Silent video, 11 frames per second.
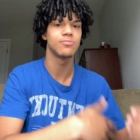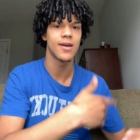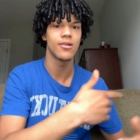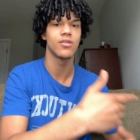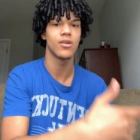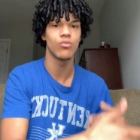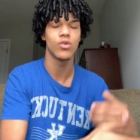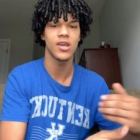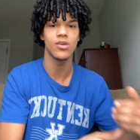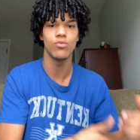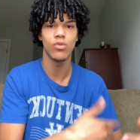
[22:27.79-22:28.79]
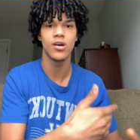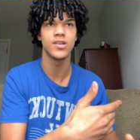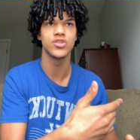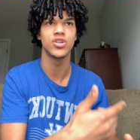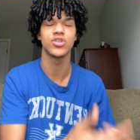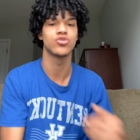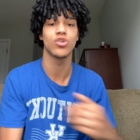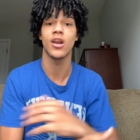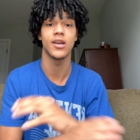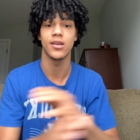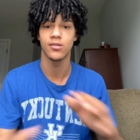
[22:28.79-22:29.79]
better than what he was just
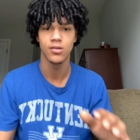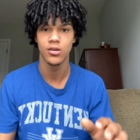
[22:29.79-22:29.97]
training.